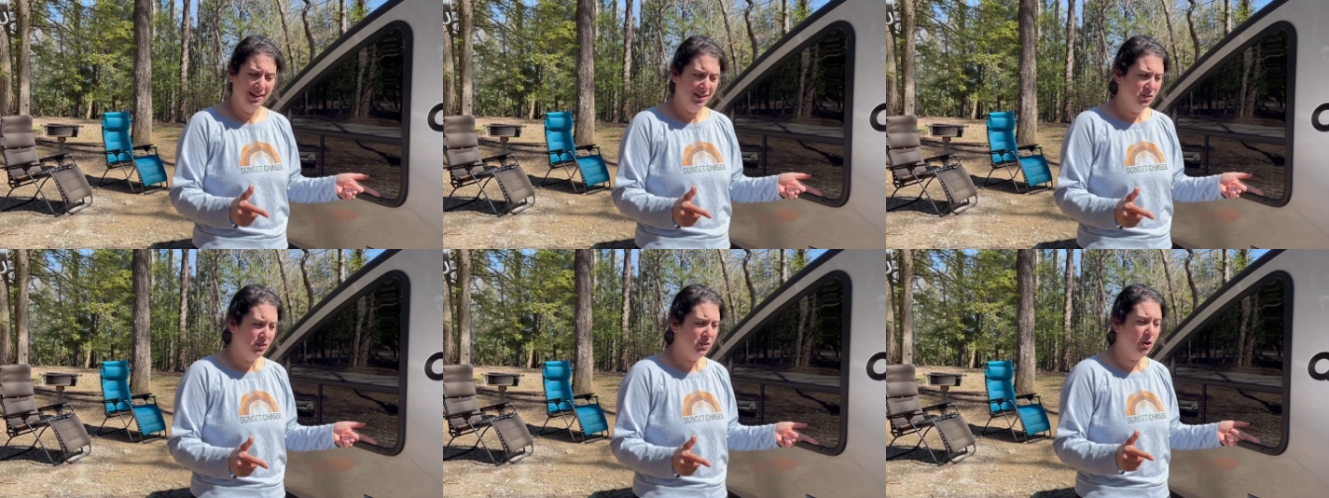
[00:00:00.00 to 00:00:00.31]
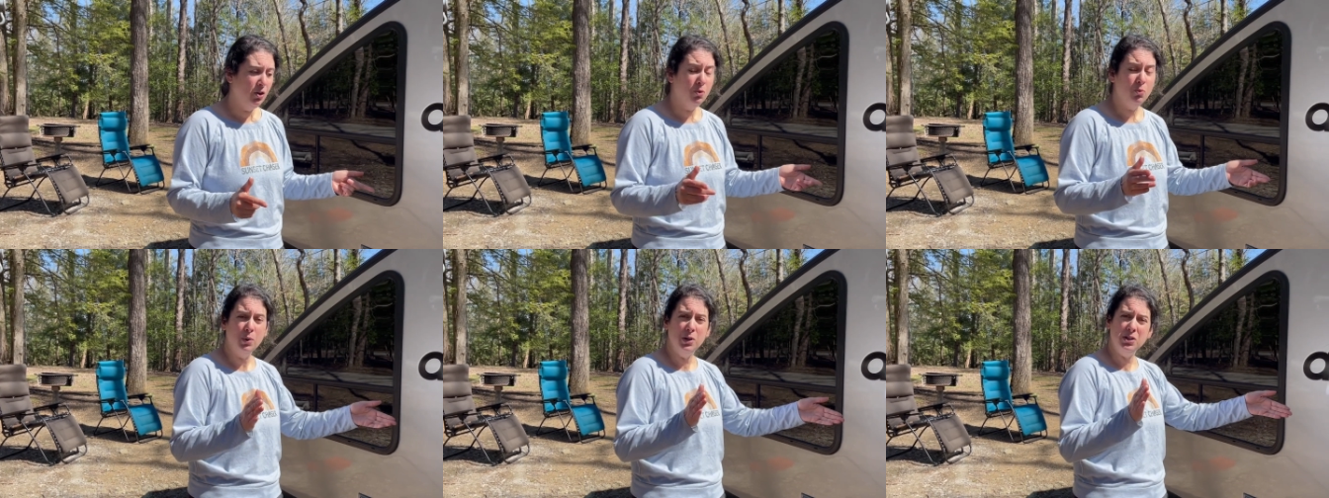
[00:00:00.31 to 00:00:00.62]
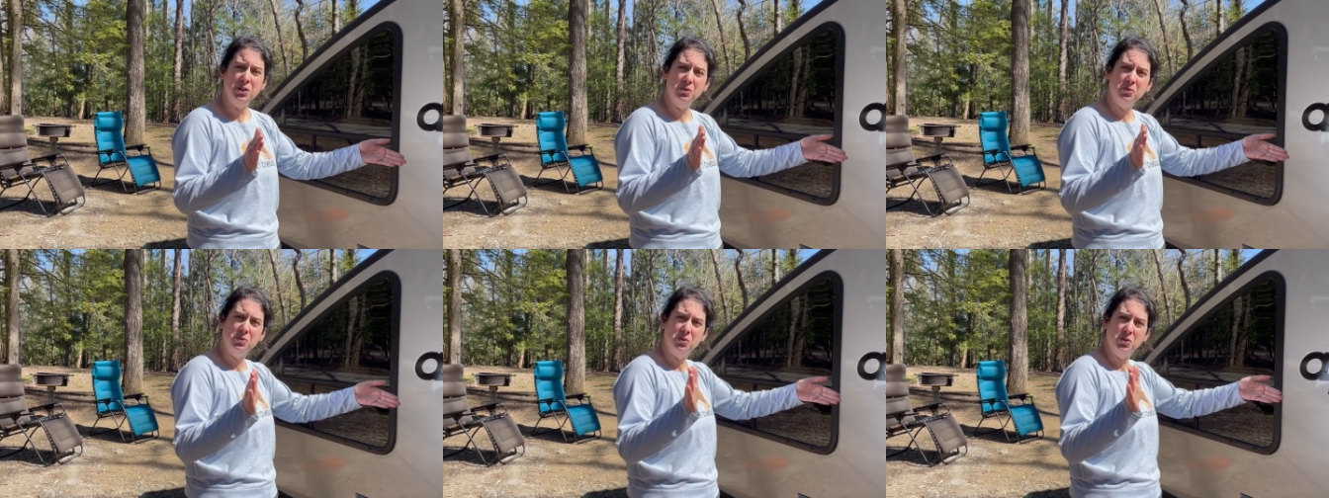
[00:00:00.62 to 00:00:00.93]
So when
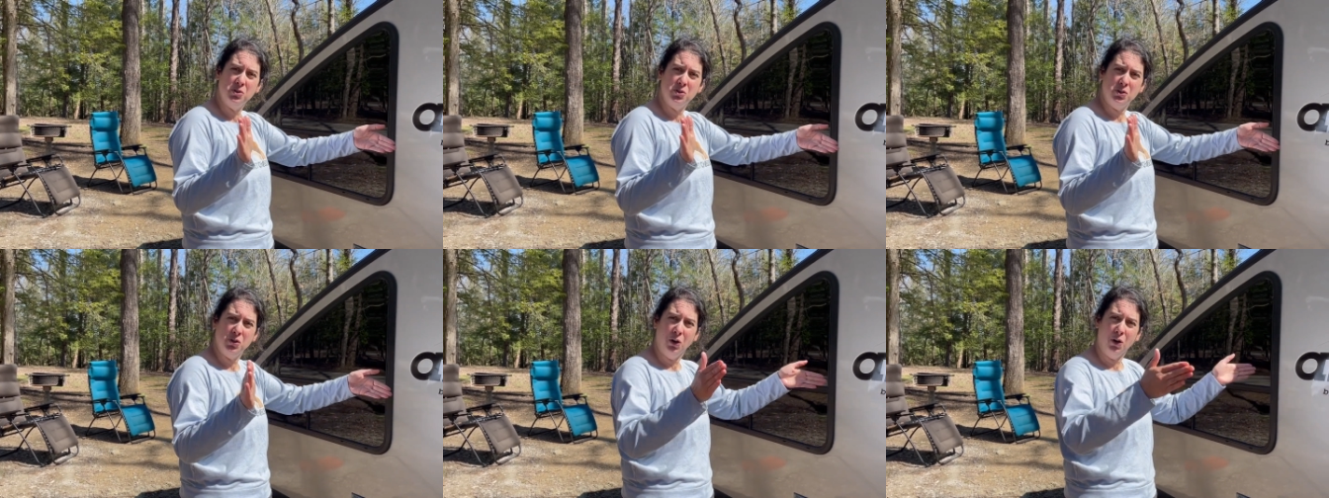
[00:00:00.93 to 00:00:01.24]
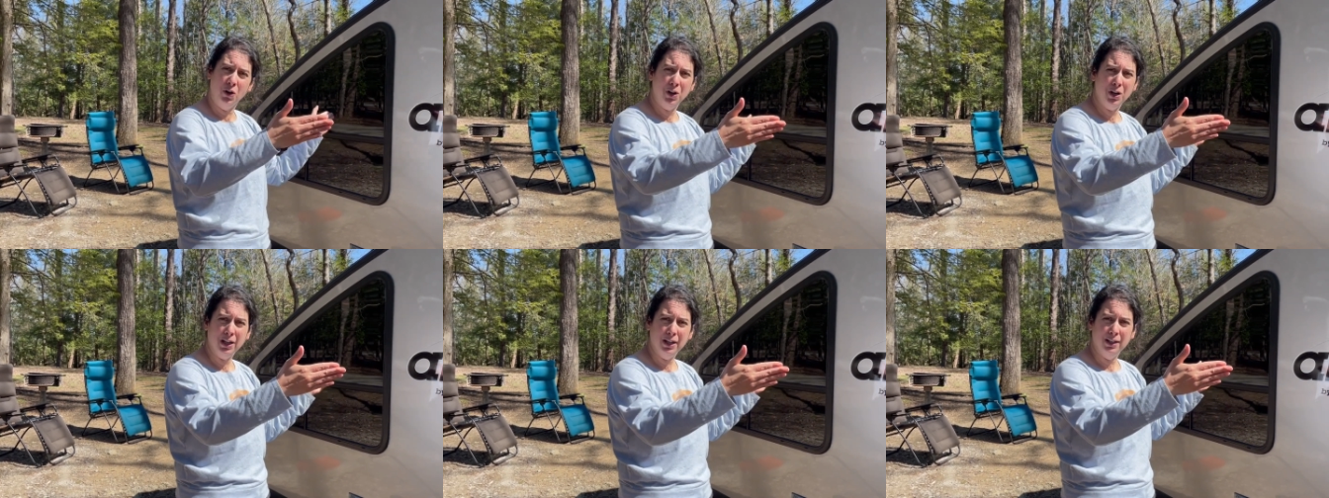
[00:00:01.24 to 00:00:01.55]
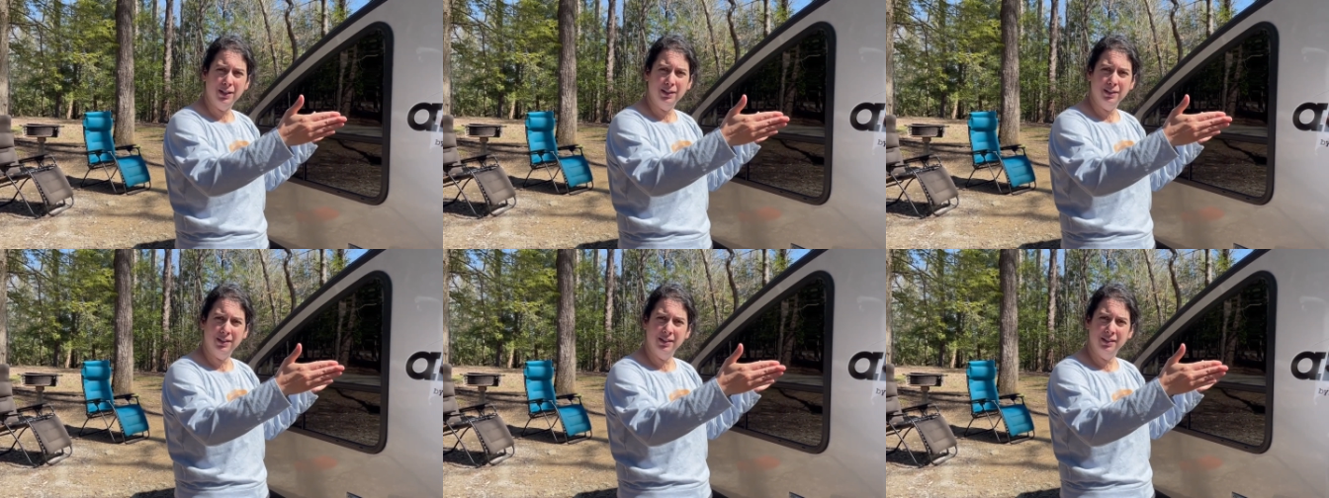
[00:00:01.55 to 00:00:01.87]
you turn
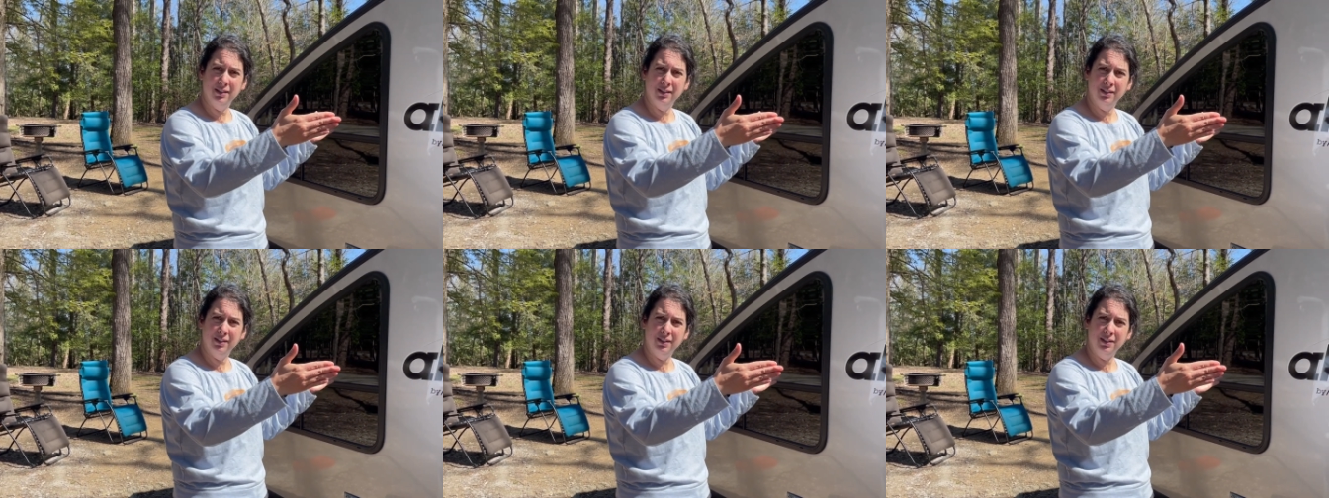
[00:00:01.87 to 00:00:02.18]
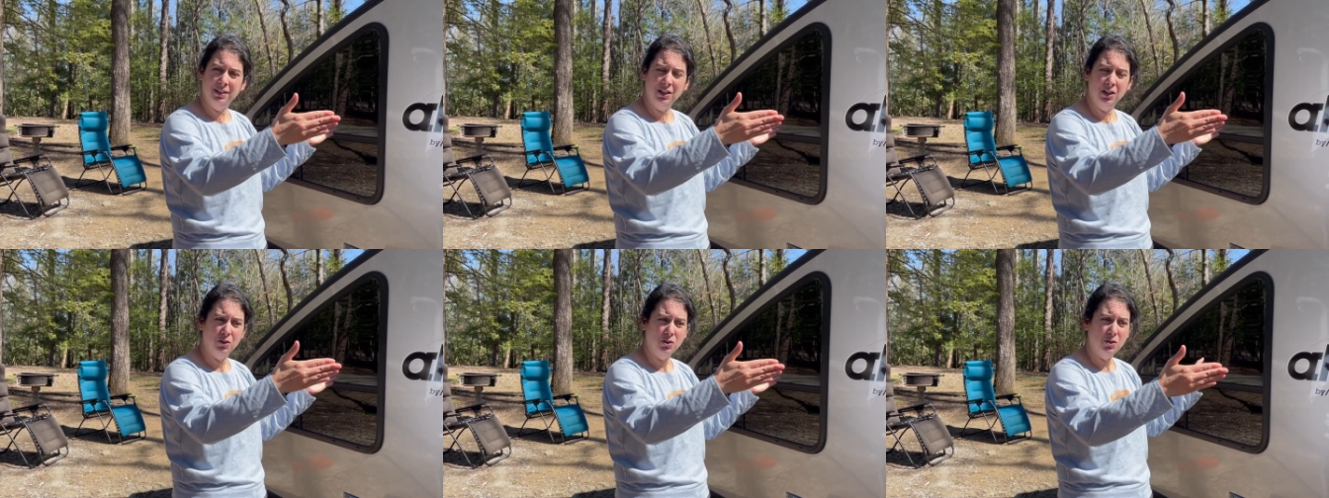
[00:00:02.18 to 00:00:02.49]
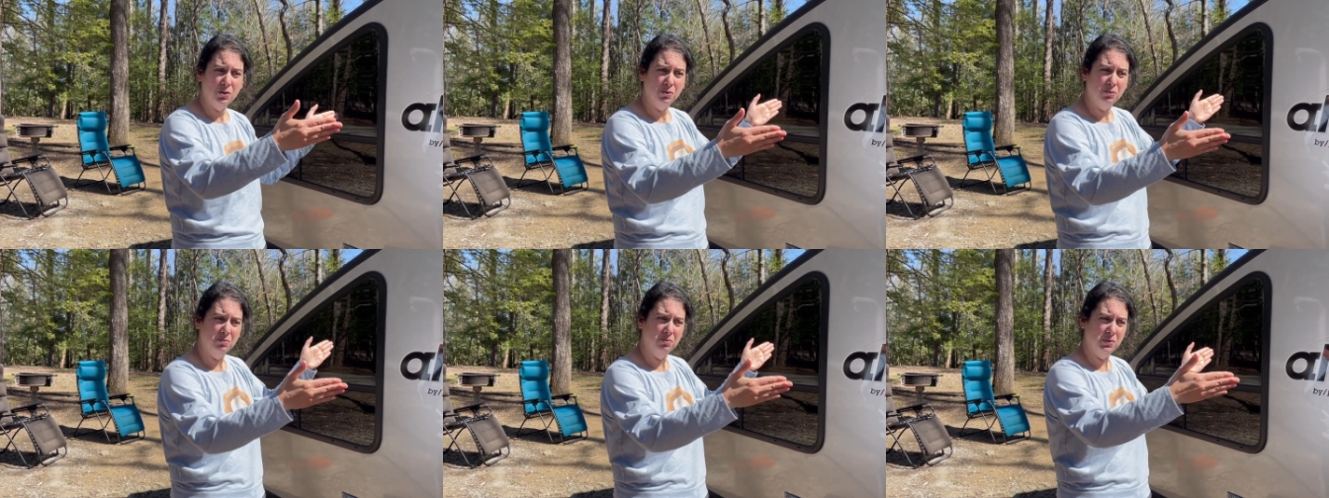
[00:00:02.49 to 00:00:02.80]
it, you know,
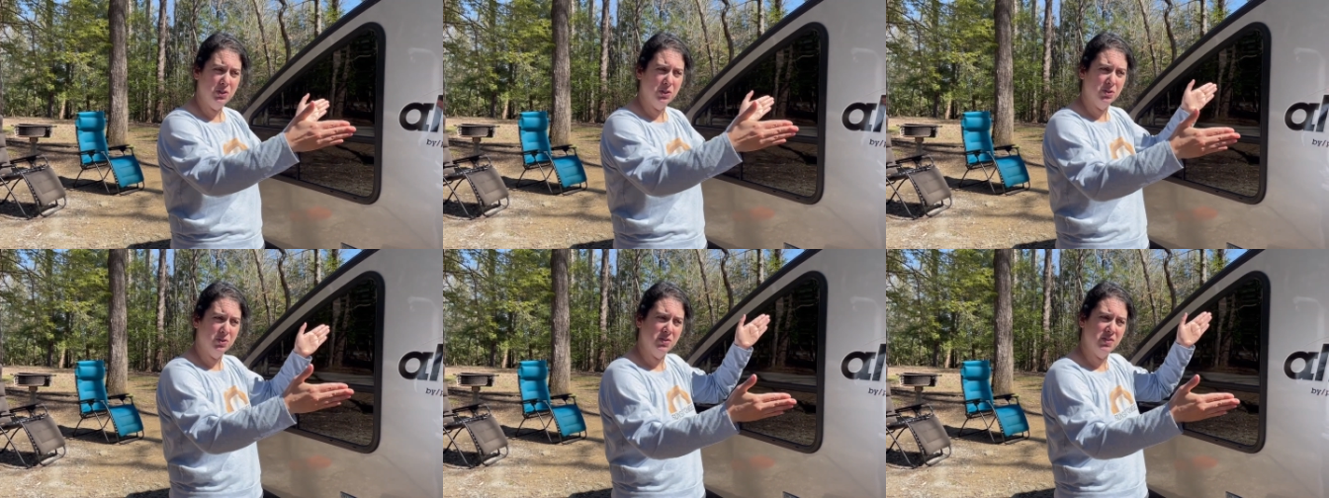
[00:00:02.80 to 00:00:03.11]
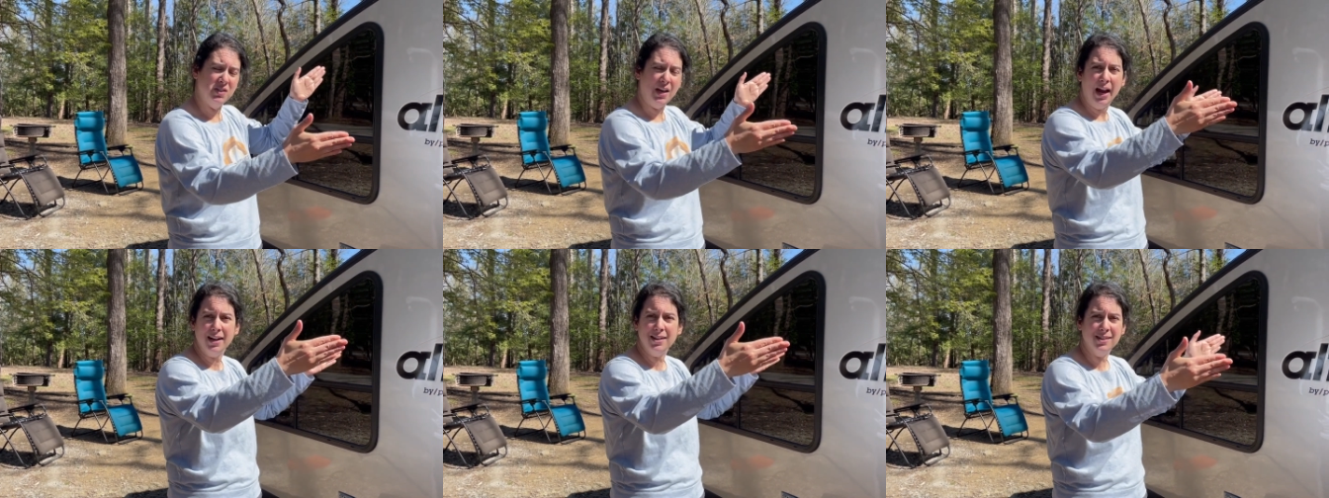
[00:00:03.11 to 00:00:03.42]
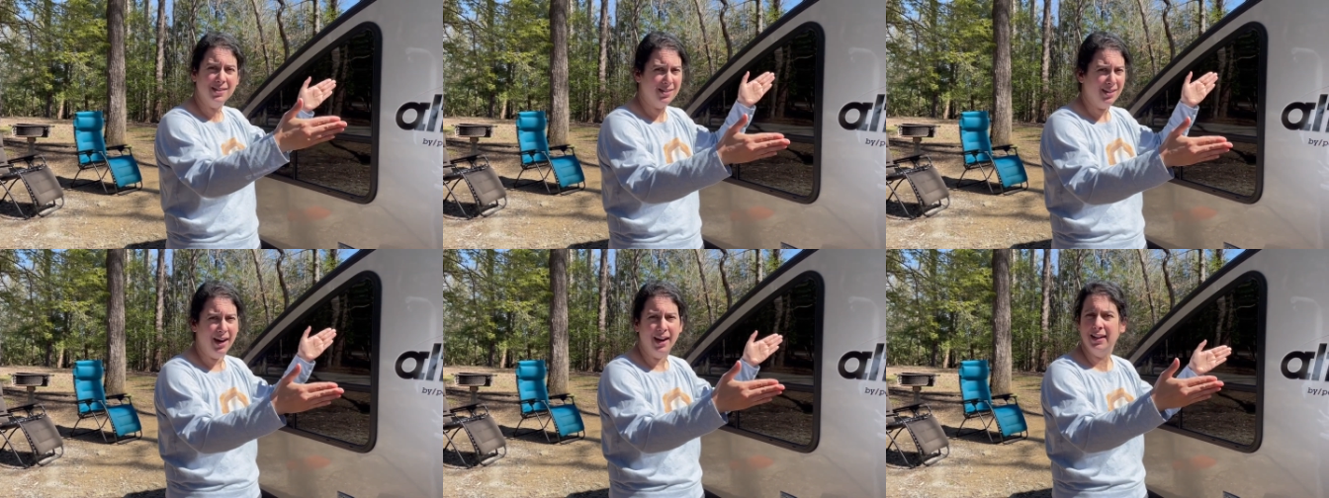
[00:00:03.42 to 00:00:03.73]
your your side to
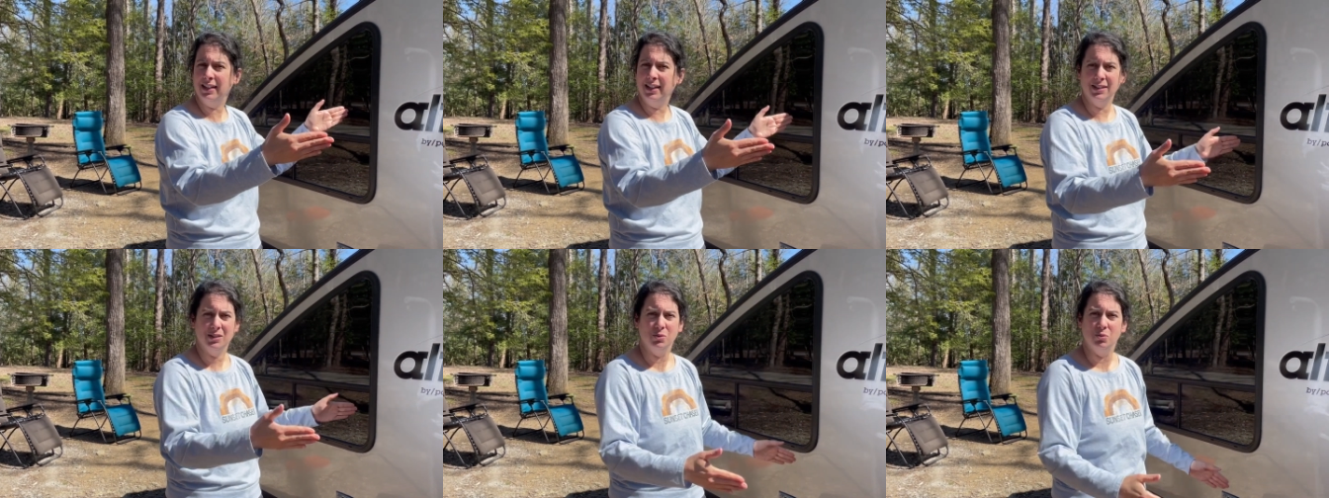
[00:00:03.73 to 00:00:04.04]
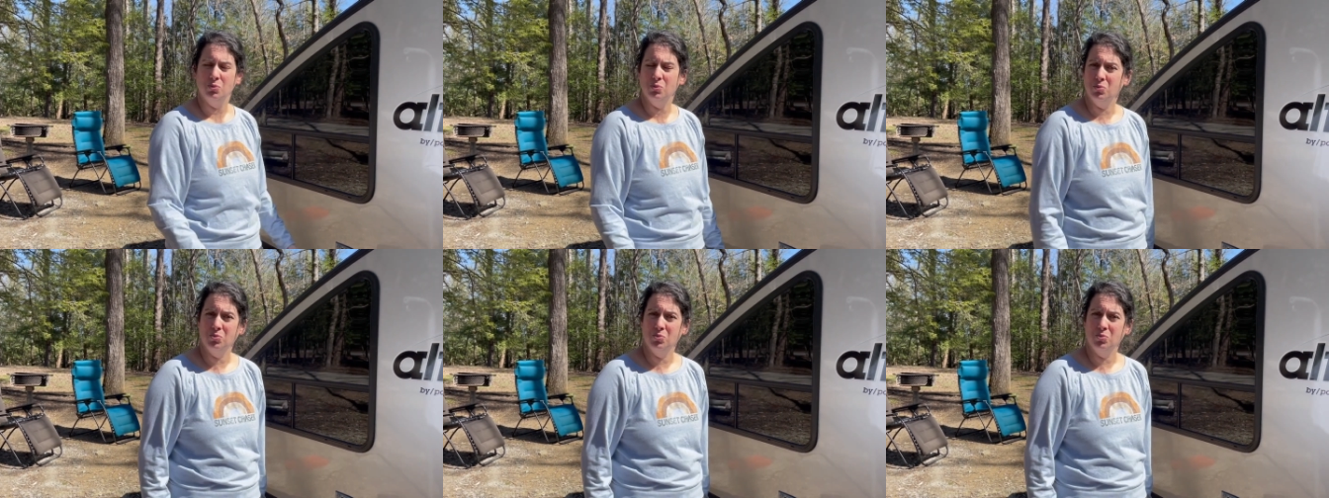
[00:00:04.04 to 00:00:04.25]
side gets